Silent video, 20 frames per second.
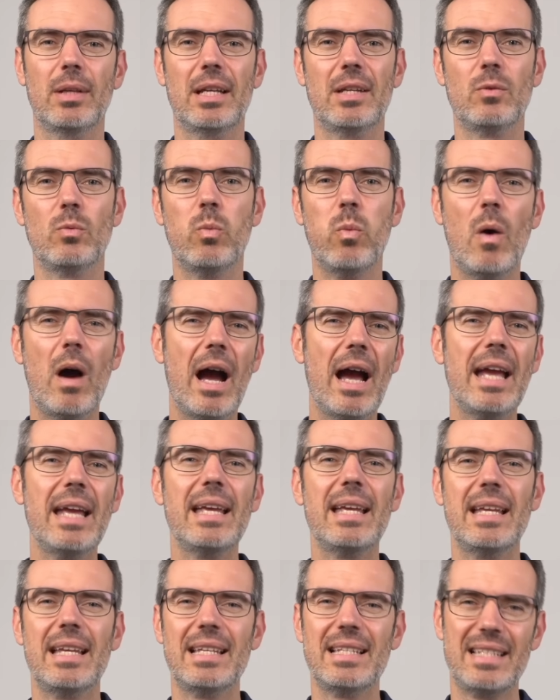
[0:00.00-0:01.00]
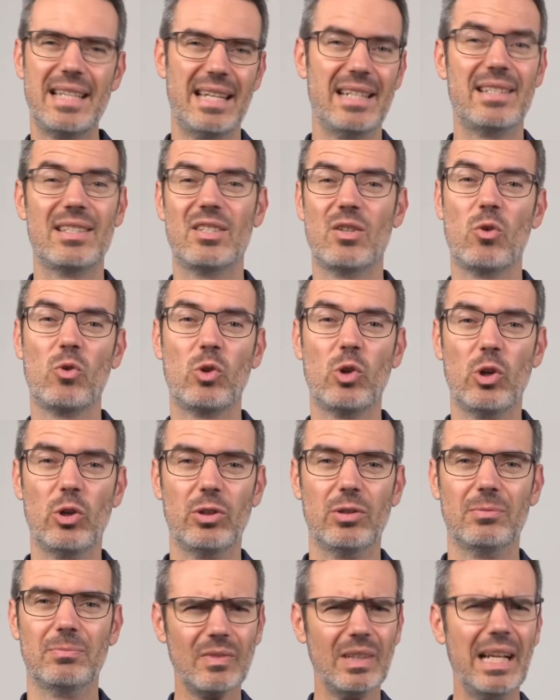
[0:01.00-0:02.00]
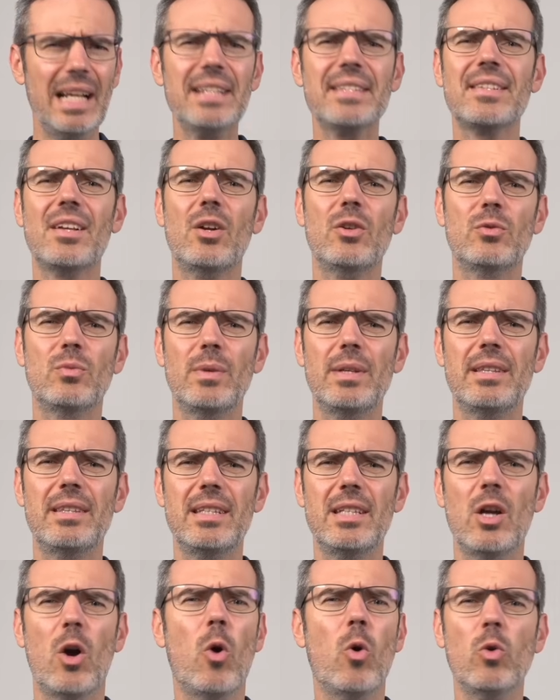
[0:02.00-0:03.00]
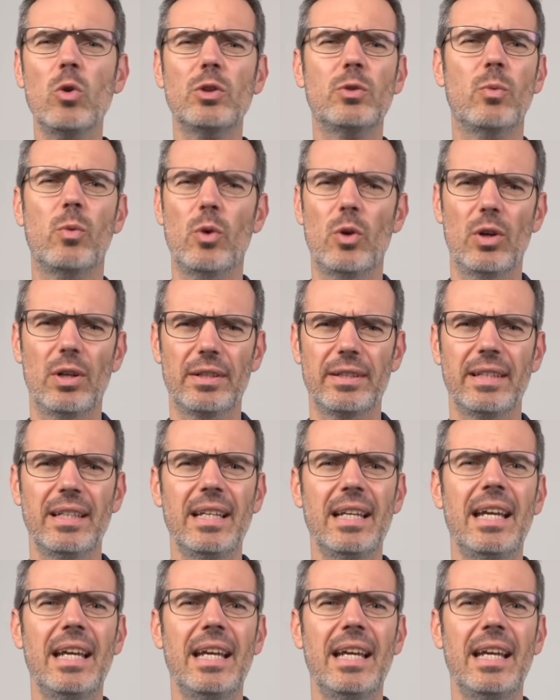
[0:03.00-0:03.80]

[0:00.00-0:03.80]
and why is it so good? Let's start with the old world.